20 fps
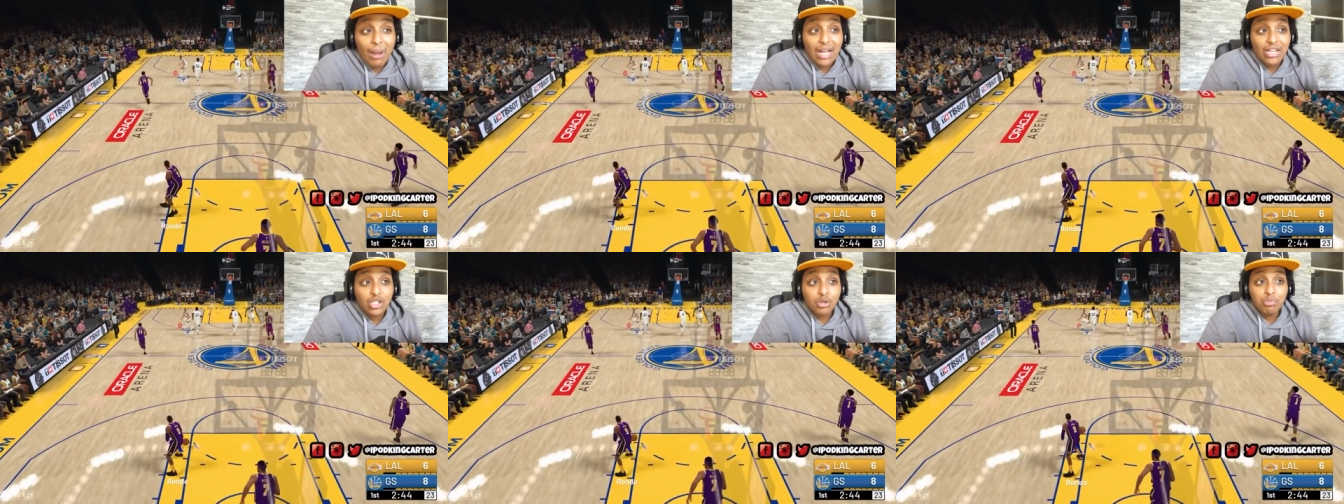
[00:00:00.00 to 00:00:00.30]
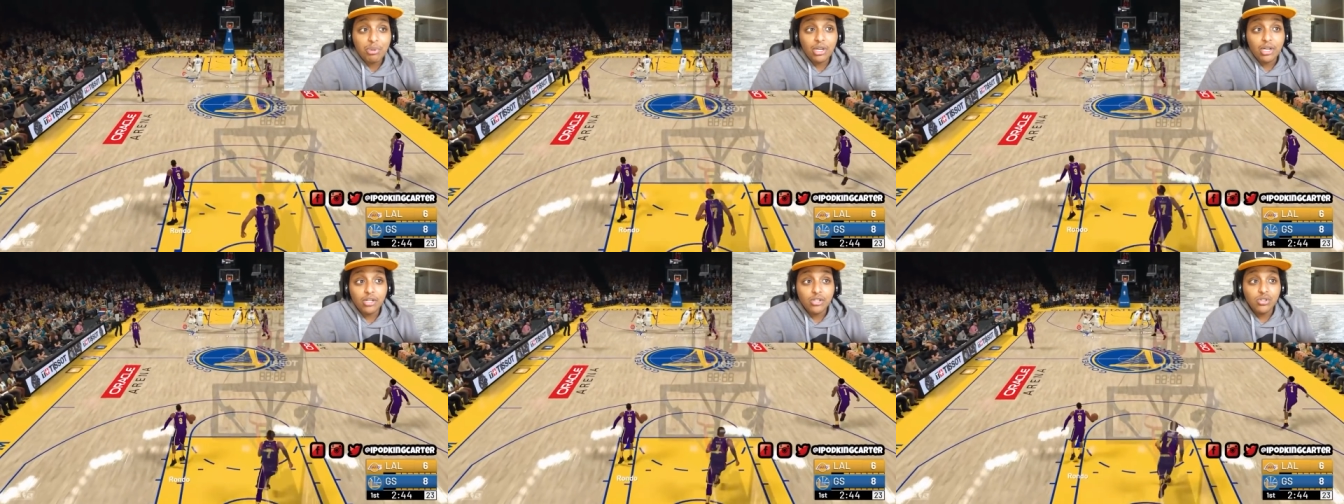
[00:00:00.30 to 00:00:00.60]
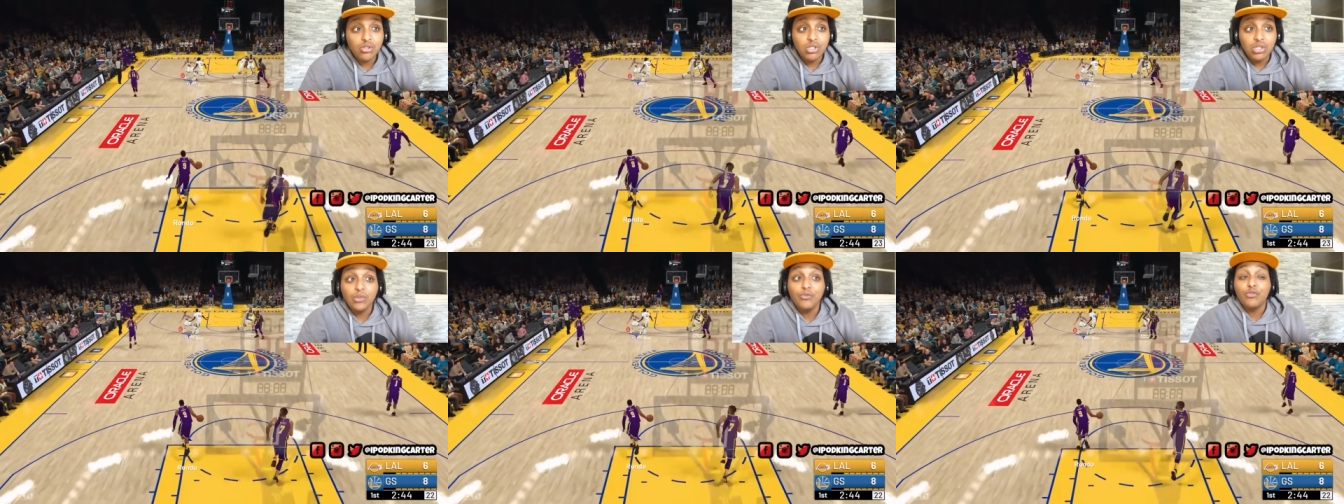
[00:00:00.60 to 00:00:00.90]
badge
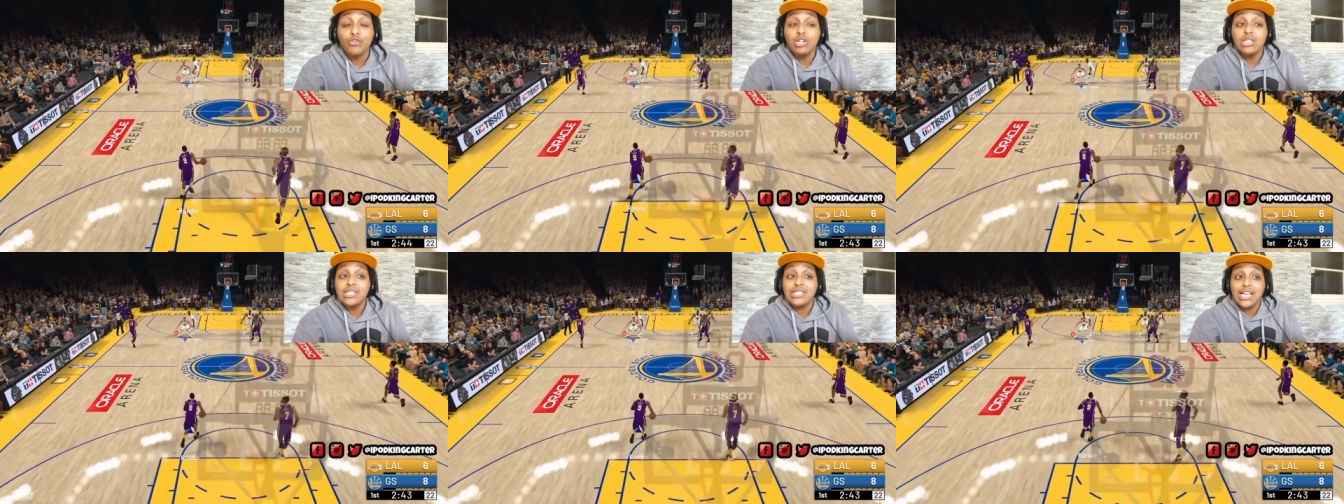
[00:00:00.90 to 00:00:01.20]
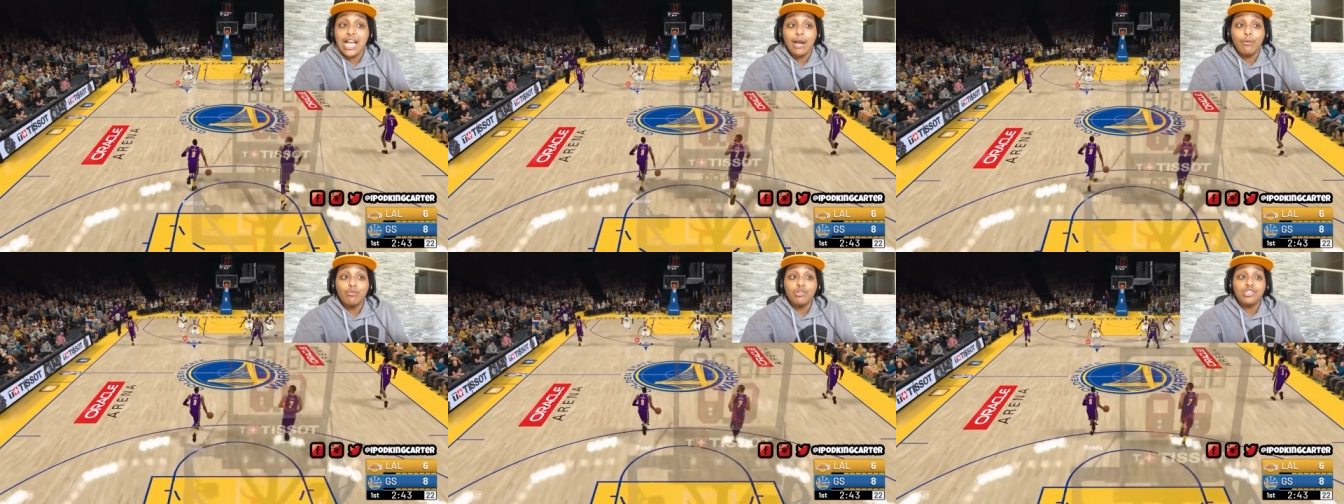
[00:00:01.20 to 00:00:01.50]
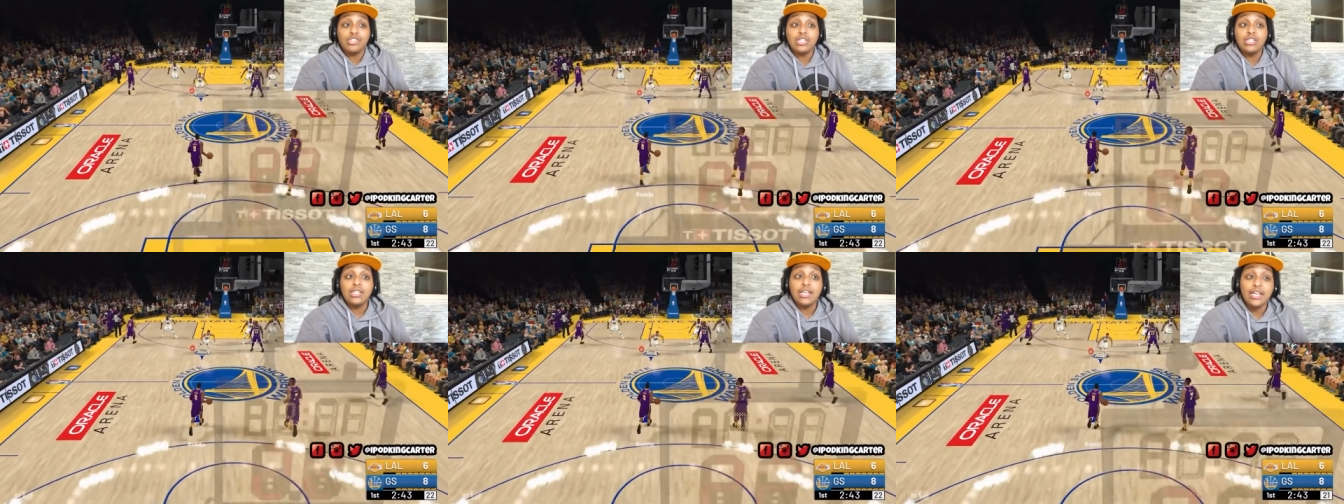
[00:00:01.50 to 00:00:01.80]
appears. This is the first time we're
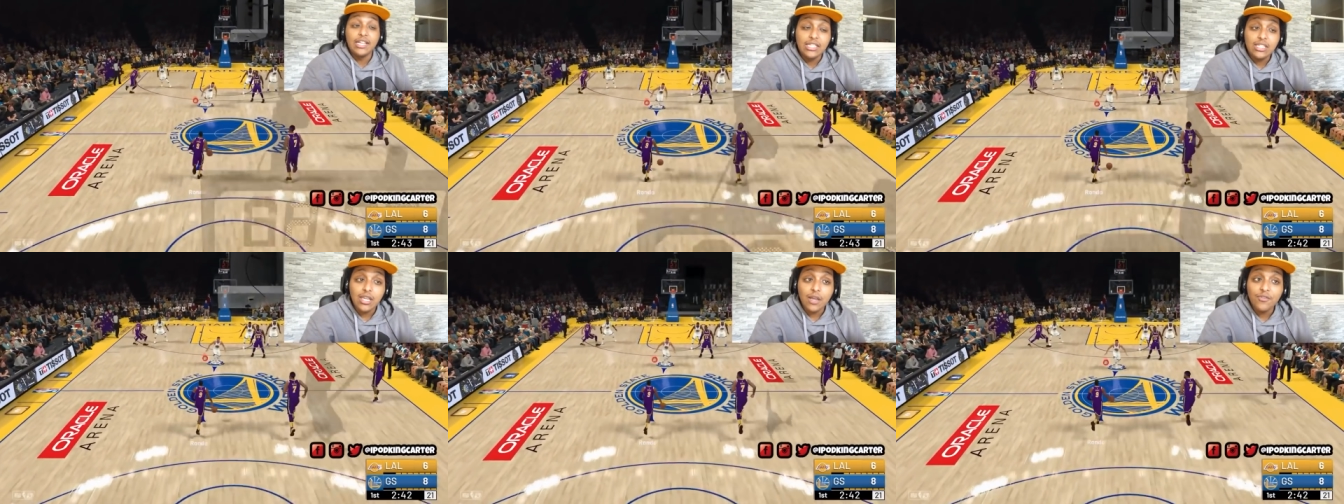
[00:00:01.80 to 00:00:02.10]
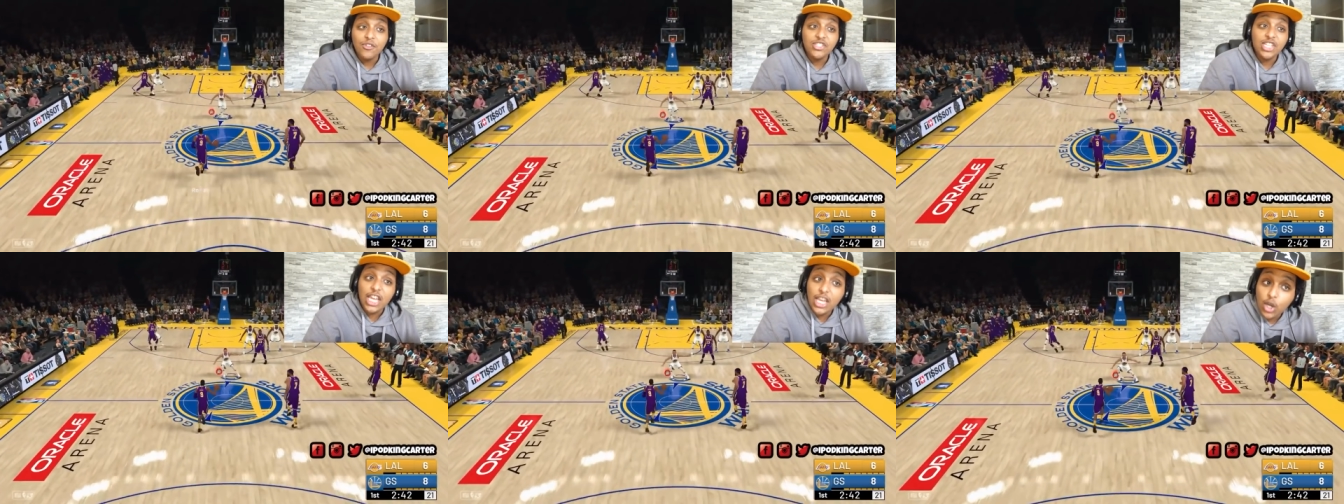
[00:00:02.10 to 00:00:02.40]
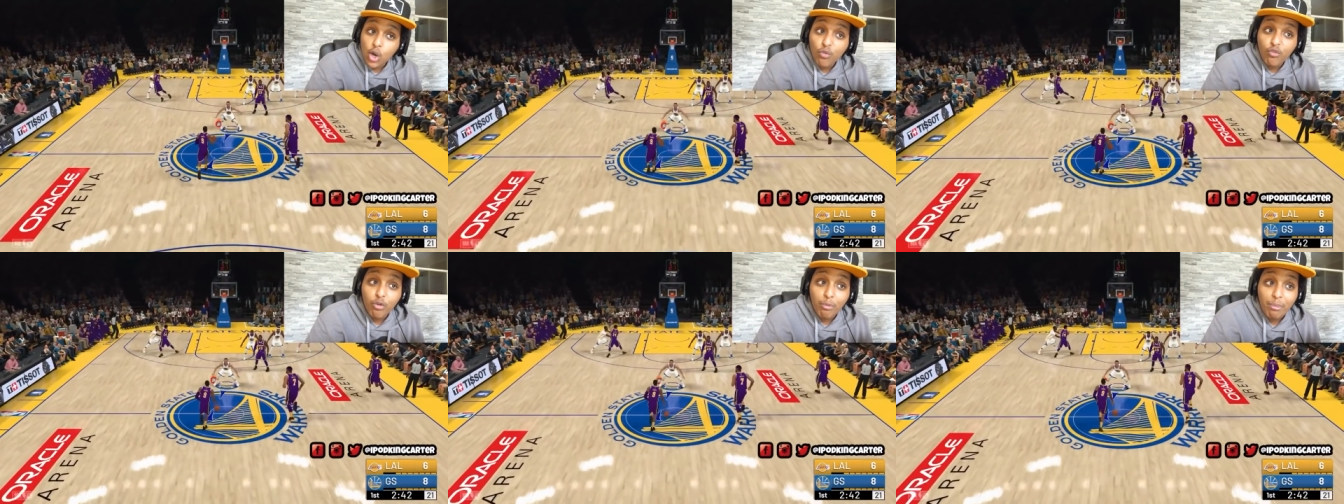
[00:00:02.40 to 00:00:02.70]
seeing hints of the
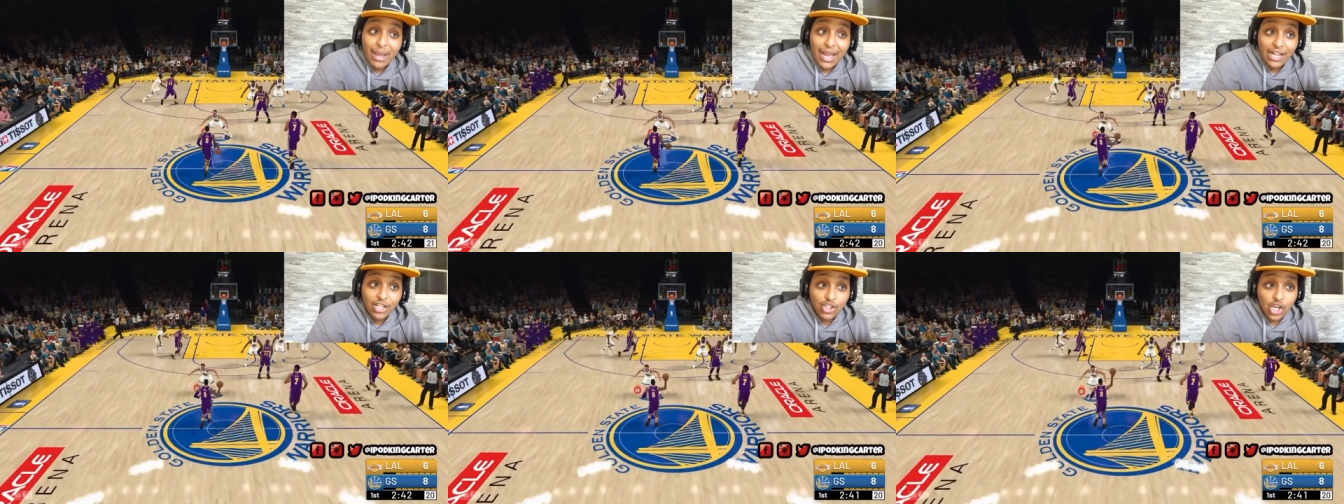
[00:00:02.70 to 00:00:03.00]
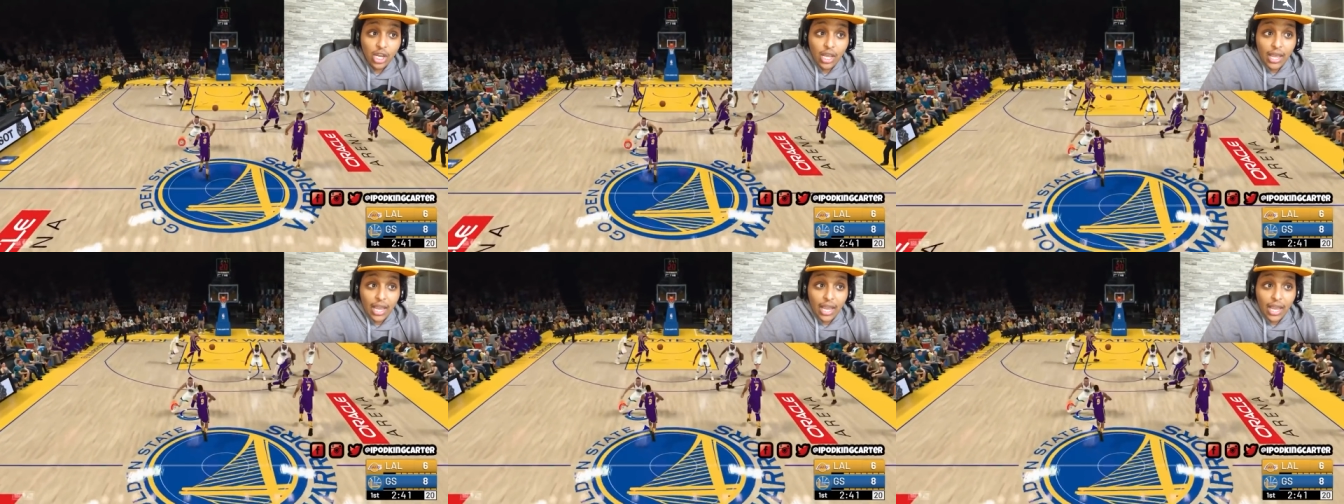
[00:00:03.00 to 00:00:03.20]
takeover badge.